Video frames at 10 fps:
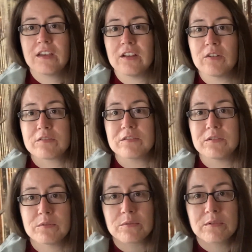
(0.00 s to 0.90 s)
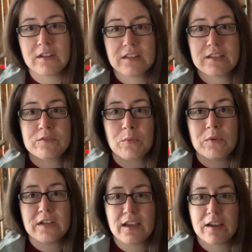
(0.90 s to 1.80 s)
and also at least
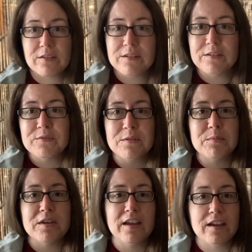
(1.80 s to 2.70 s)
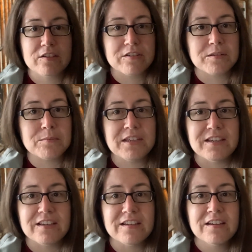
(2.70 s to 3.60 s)
one account of somebody actually
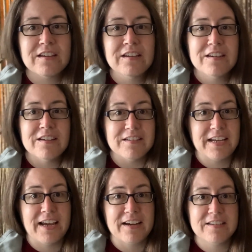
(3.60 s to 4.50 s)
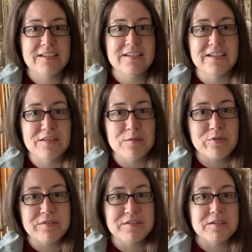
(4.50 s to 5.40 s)
being attacked in the
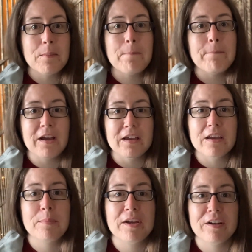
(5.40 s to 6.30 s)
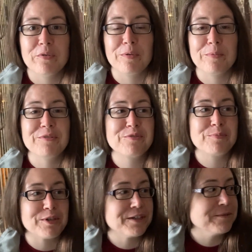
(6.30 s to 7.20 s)
prison by a paranormal
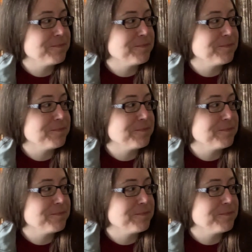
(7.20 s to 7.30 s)
spirit.